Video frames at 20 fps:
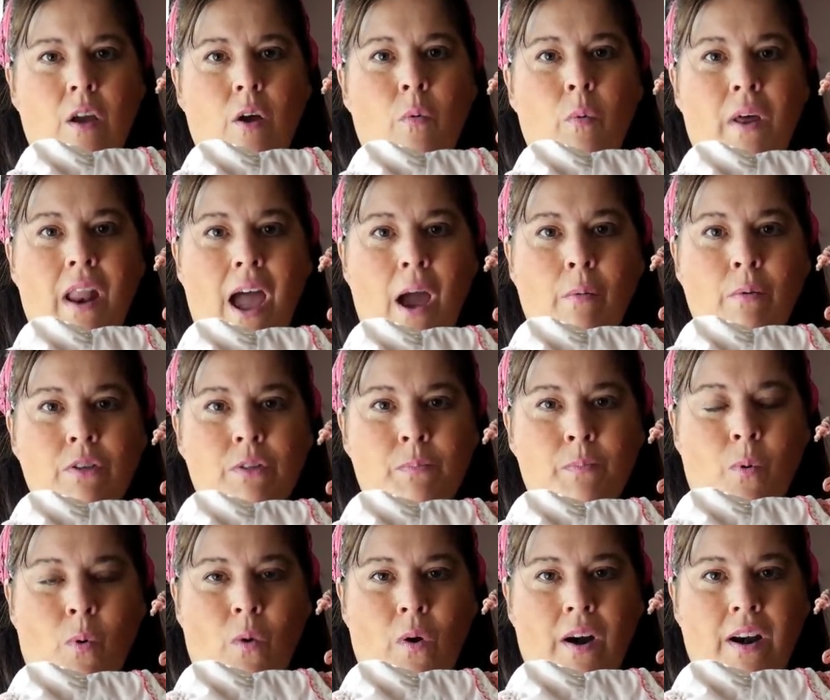When I was
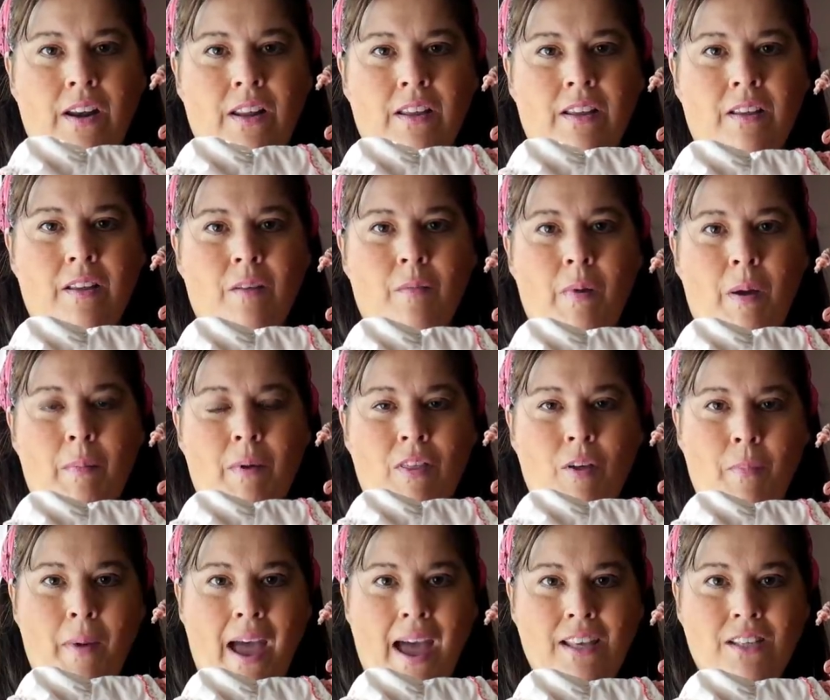born, my
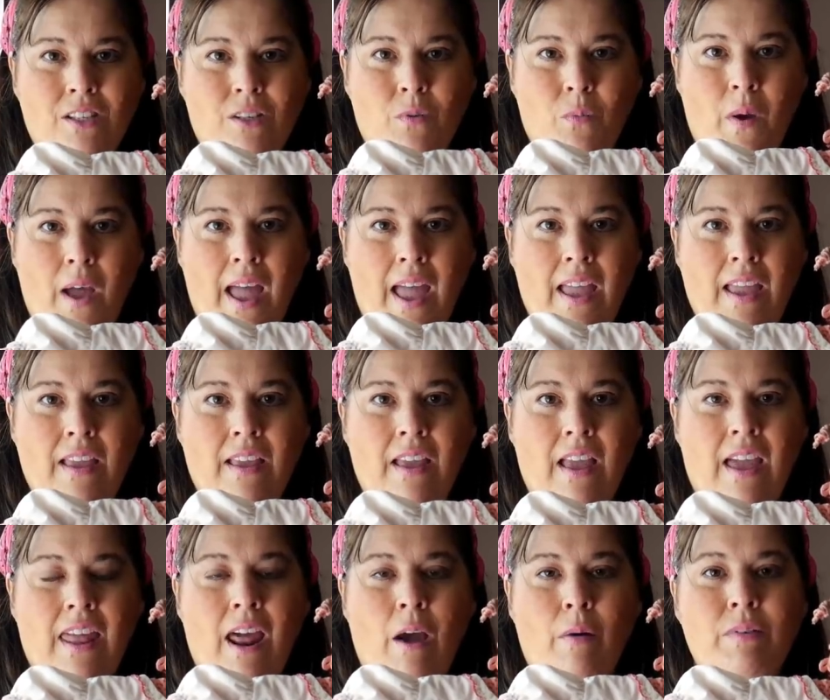mother passed away,
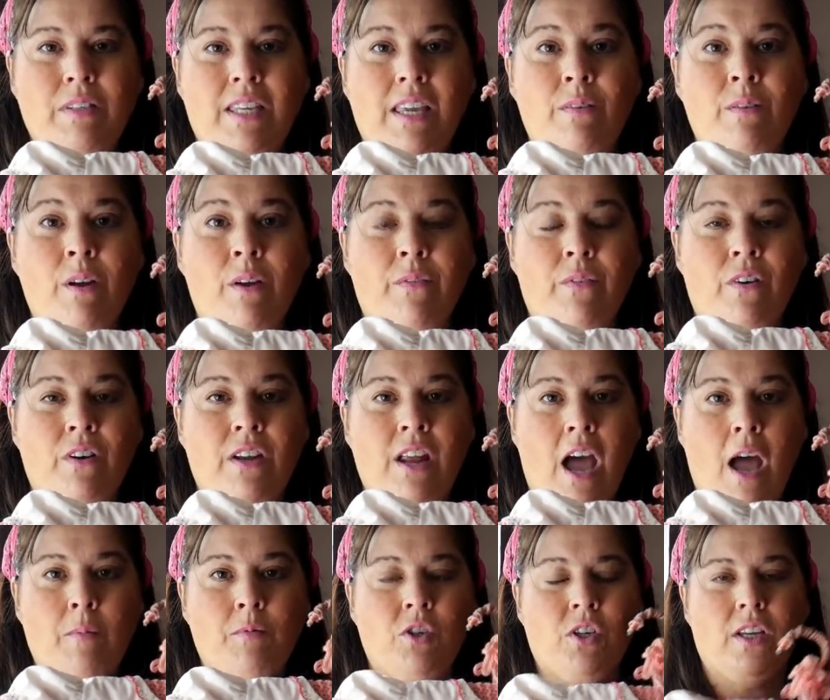and I was given up for
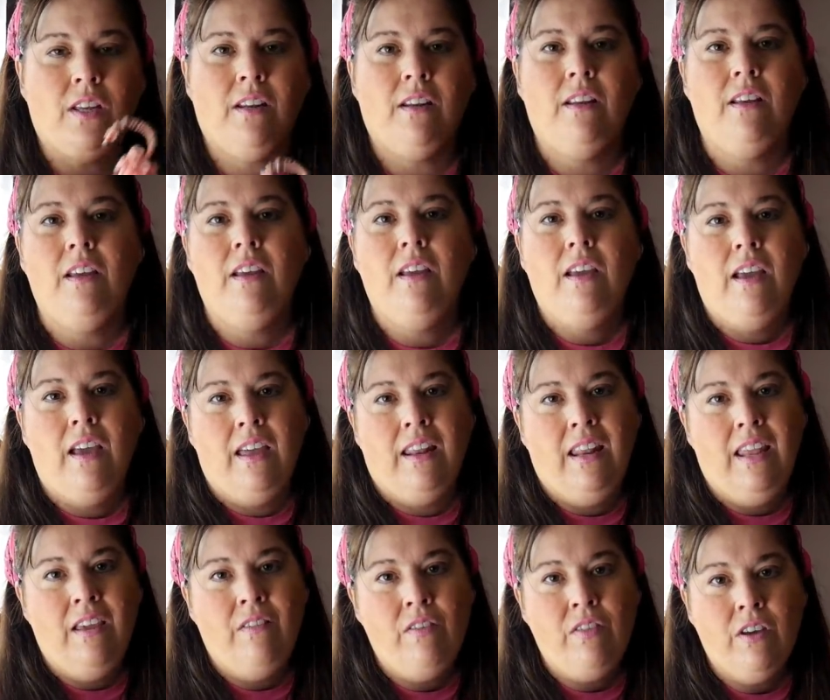adoption, and
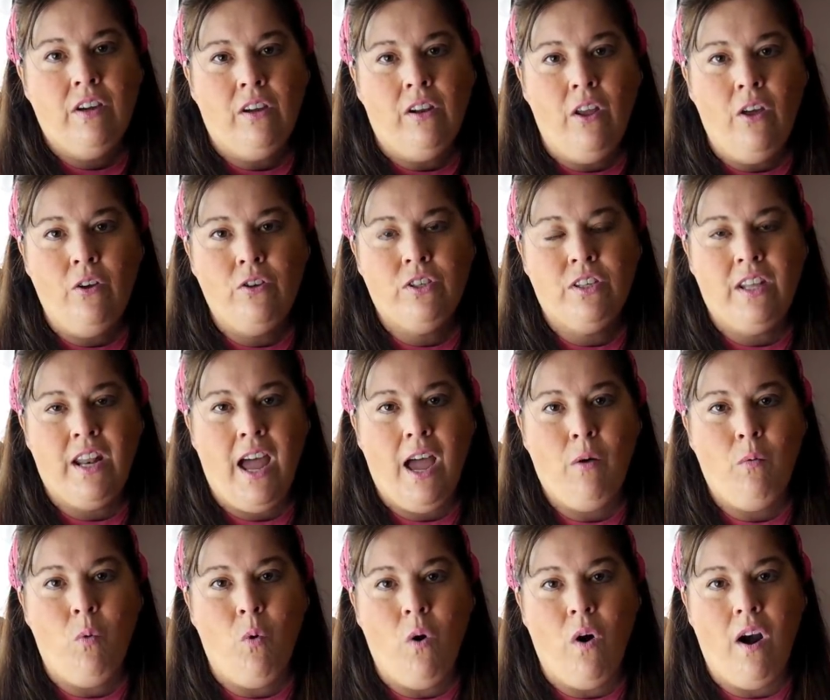even the clothes that I
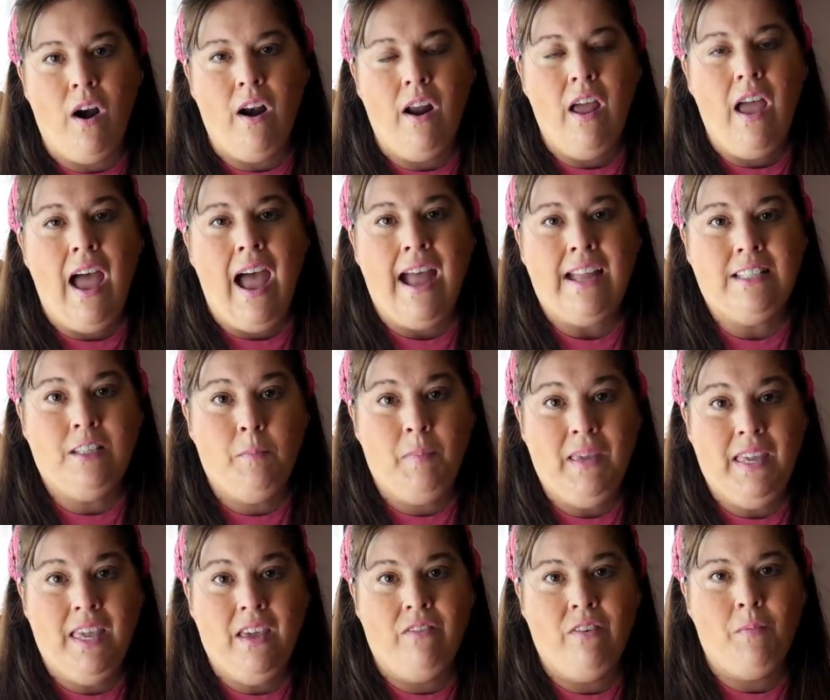wore had to be
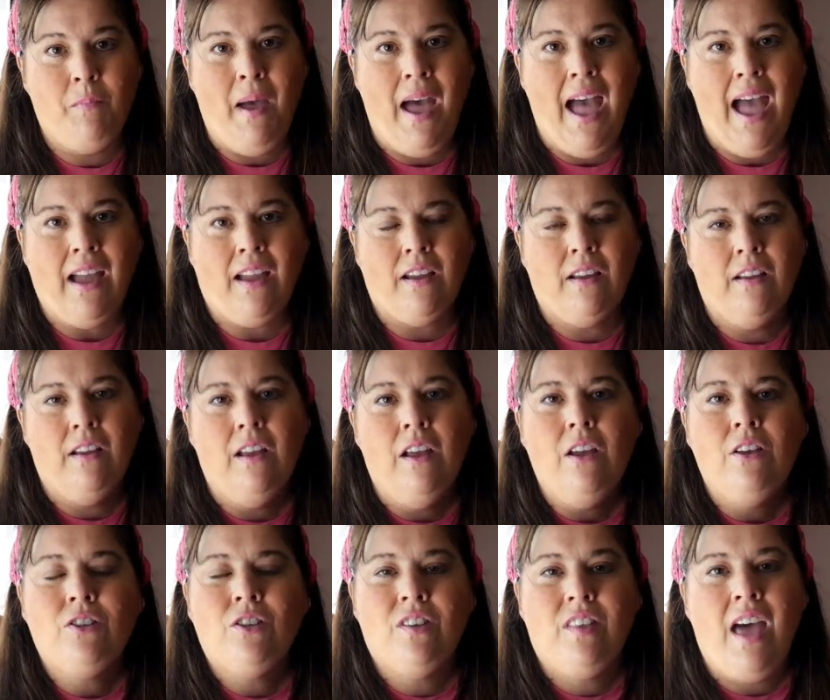given back.
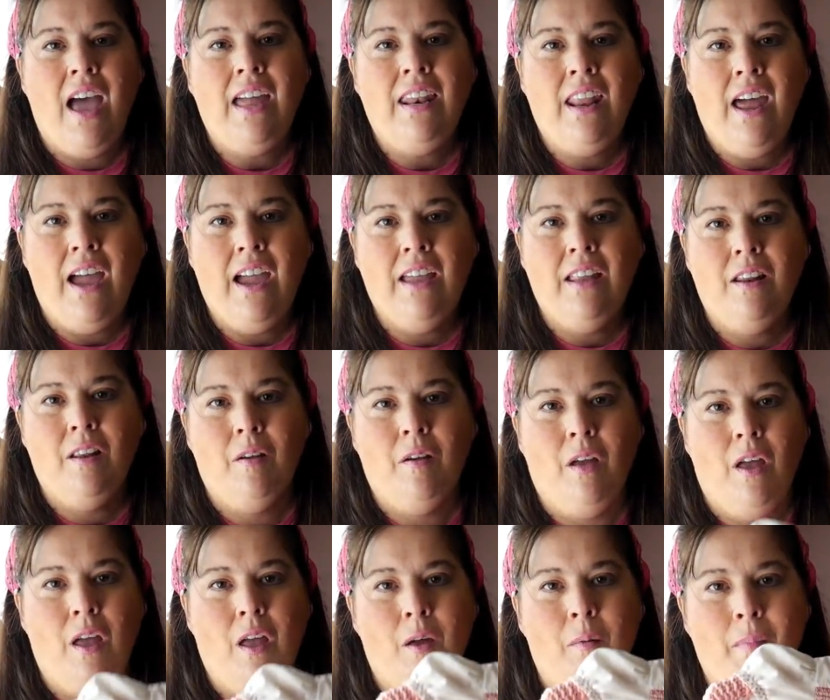So that night,
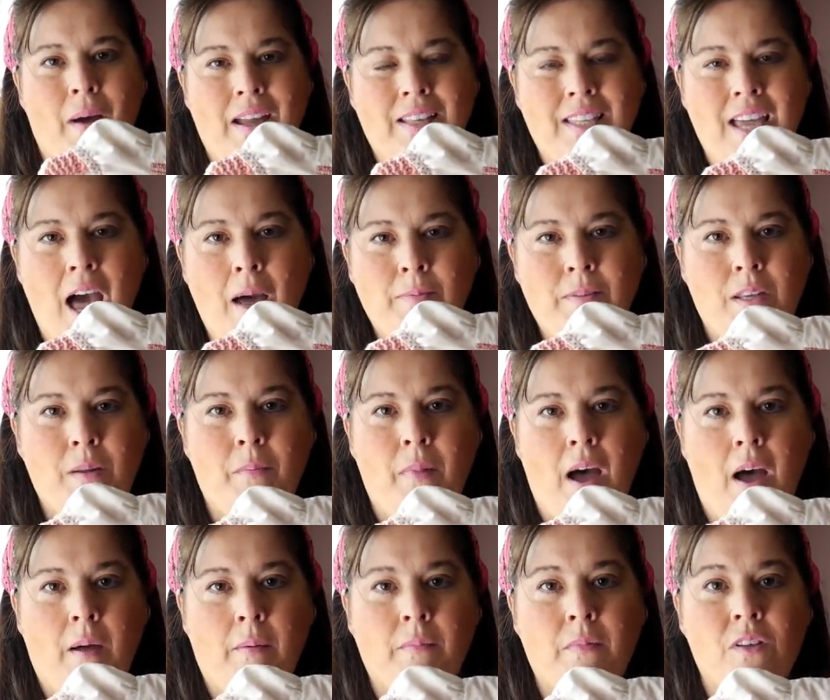my adopted
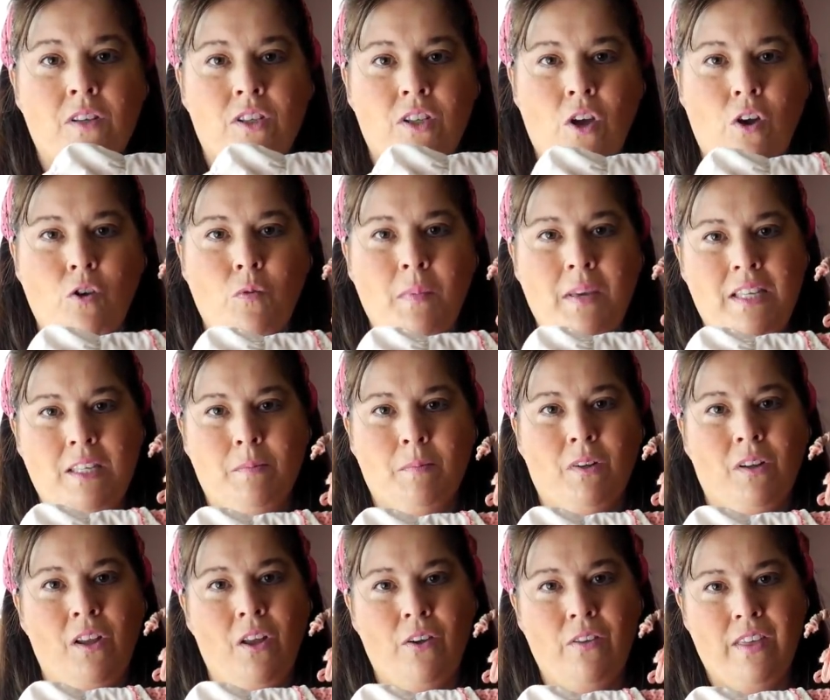mom sewed me some
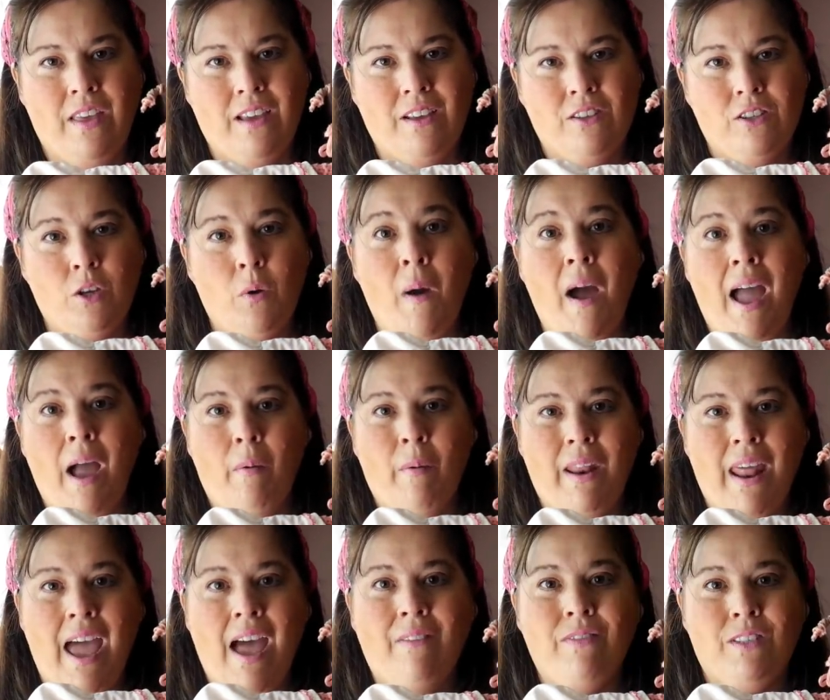clothing so I would
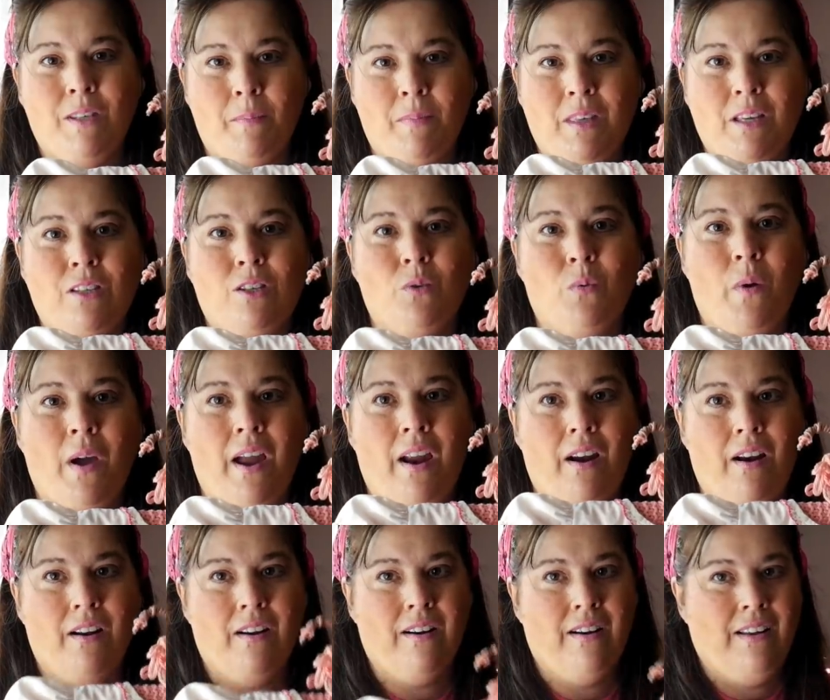have something to
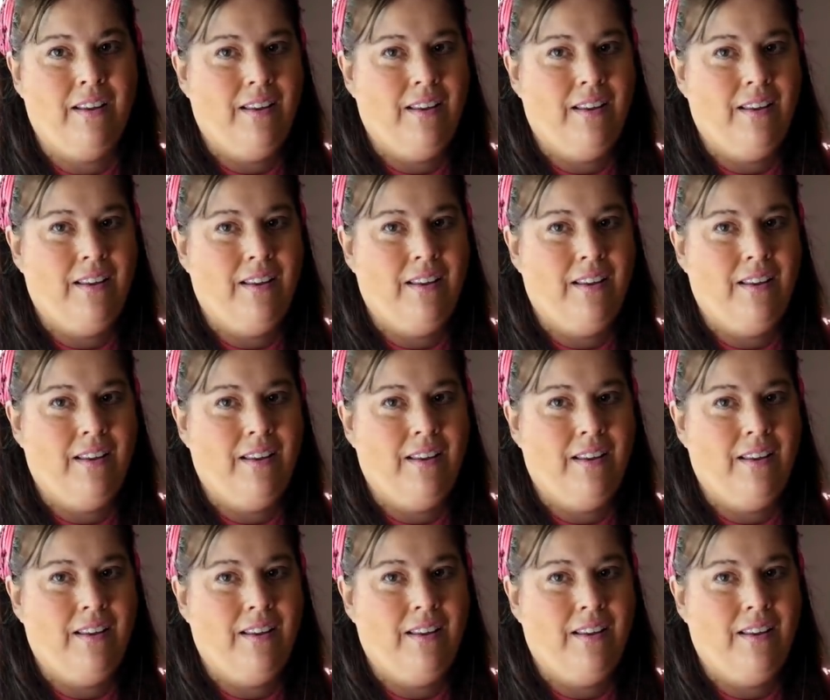wear.